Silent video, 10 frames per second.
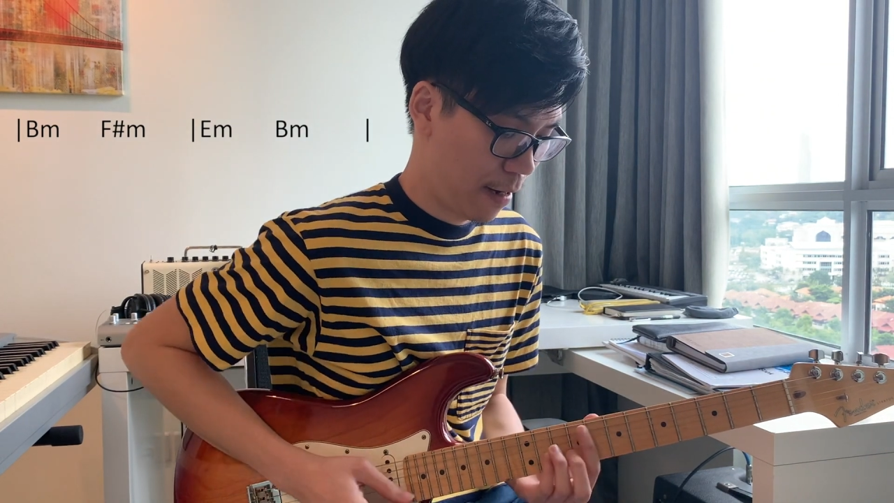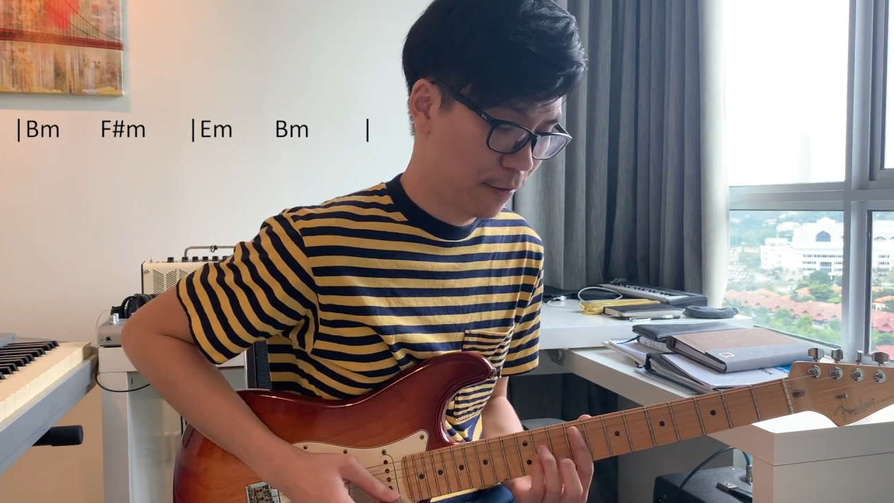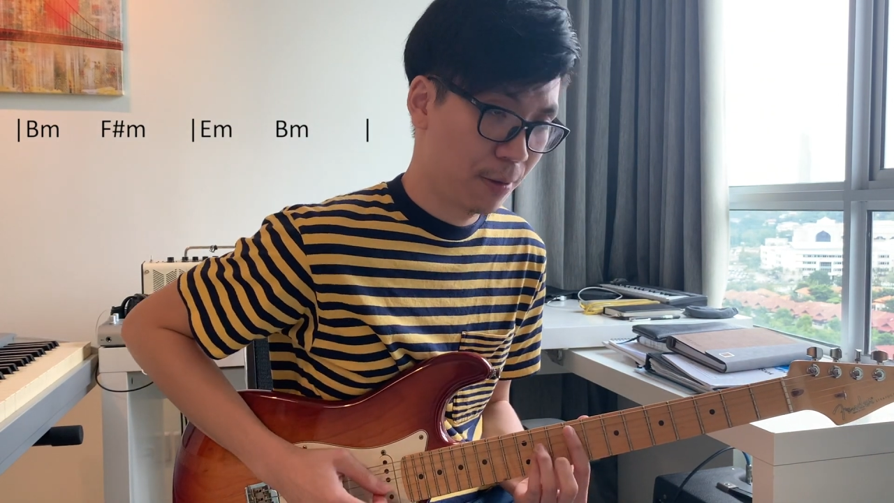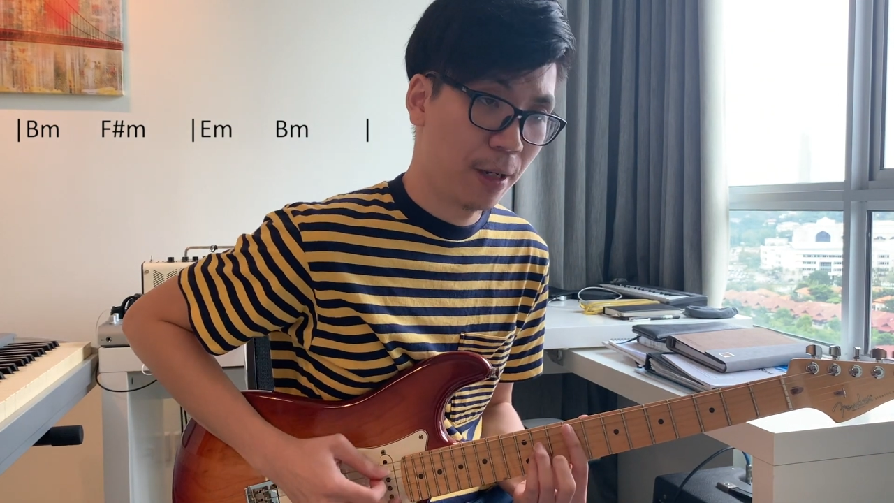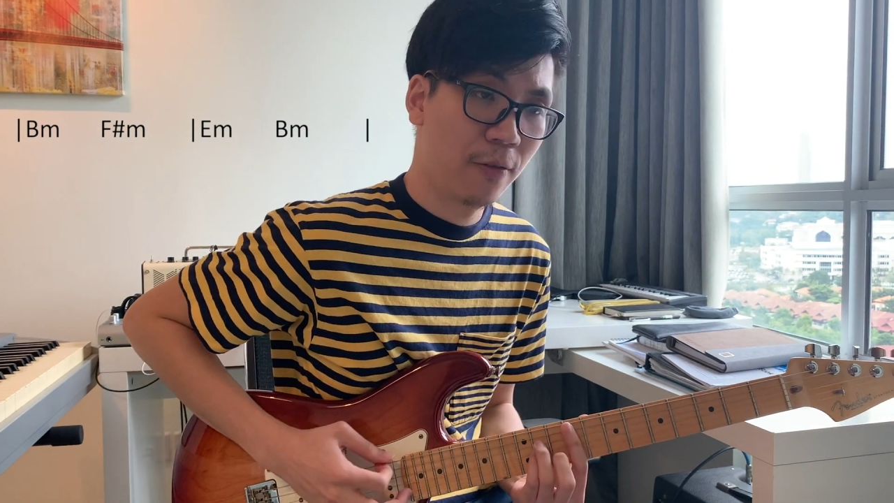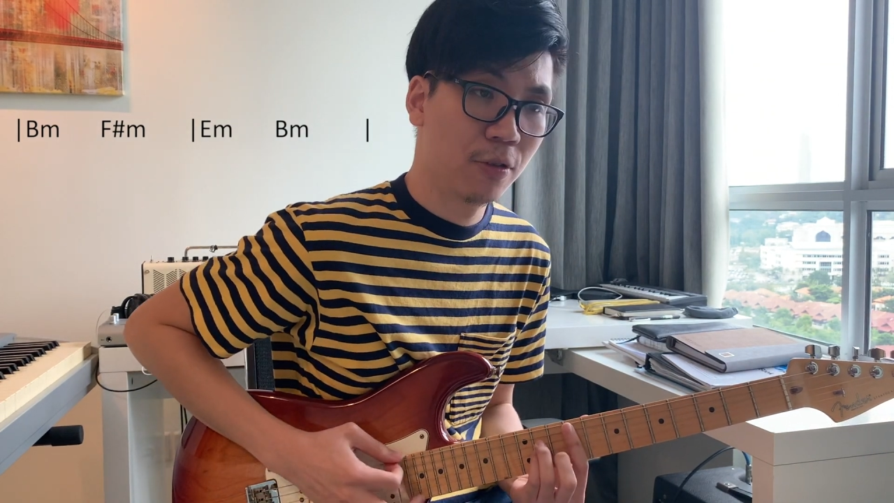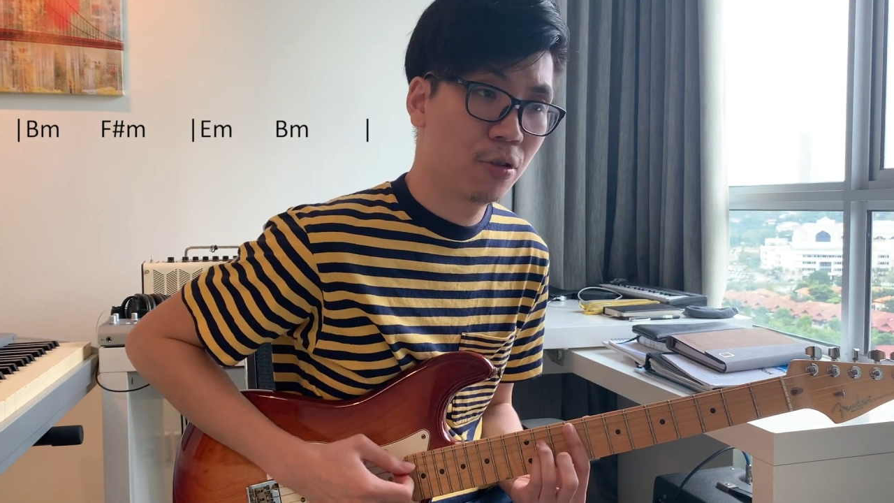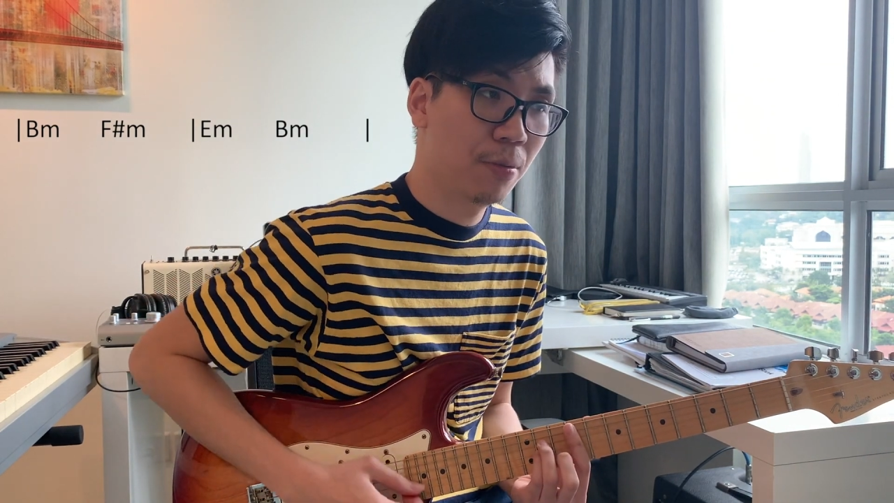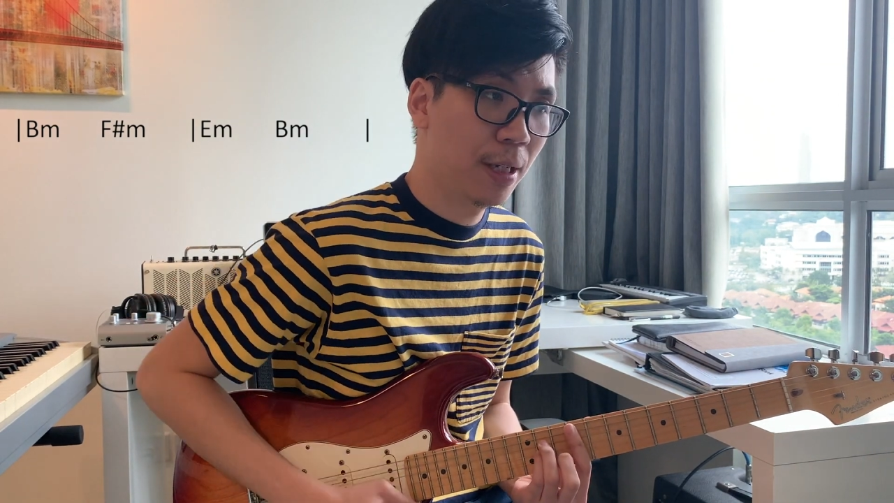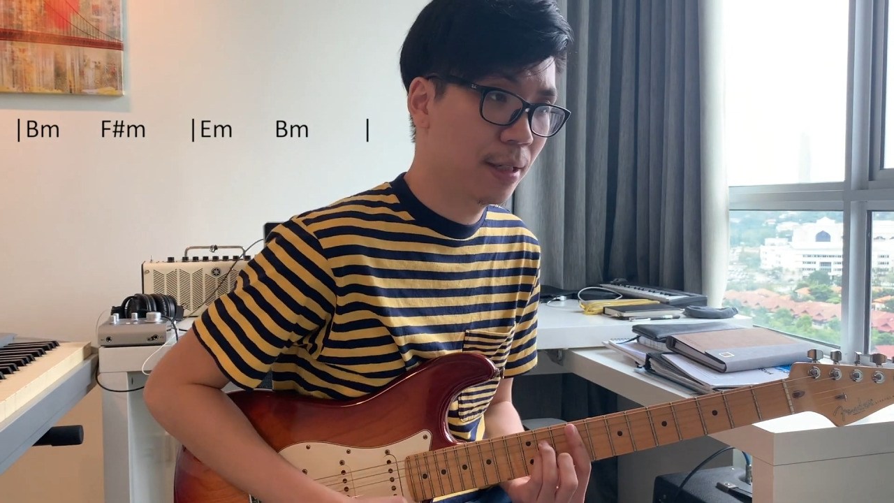F sharp minor for
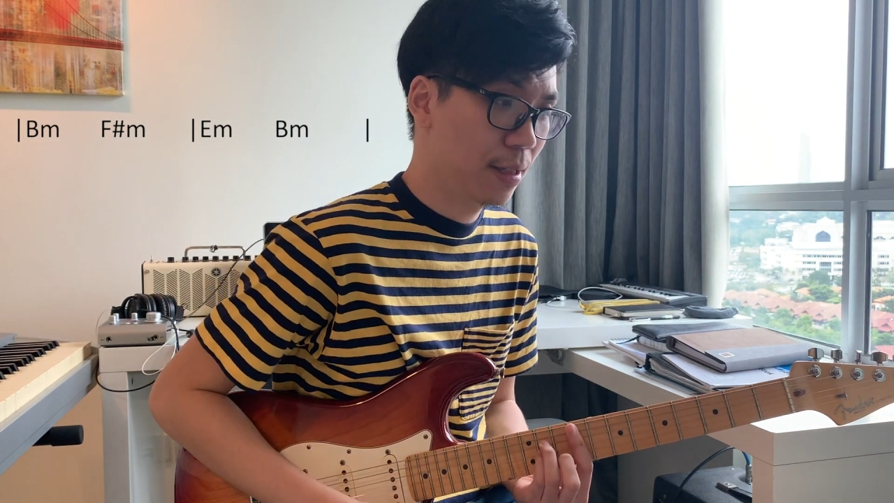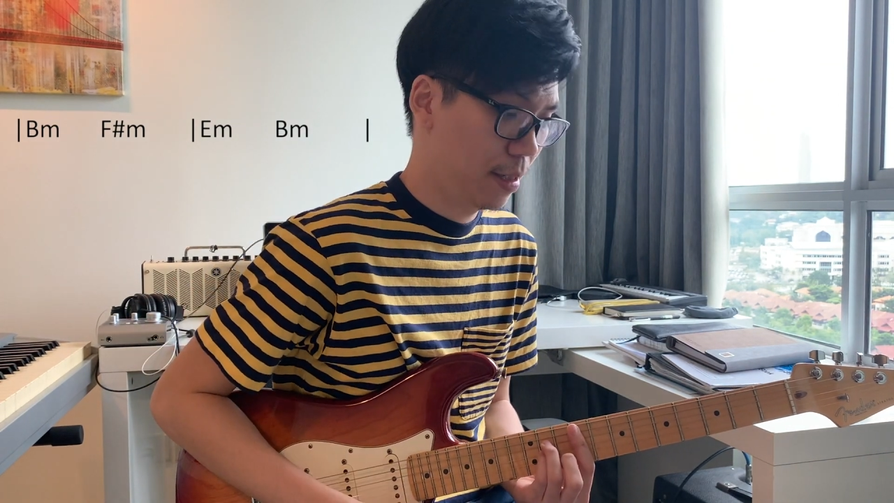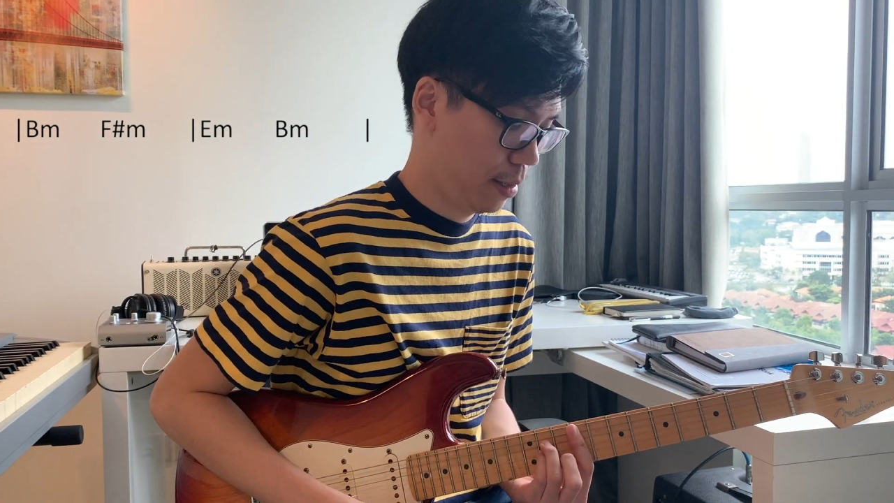2 beats,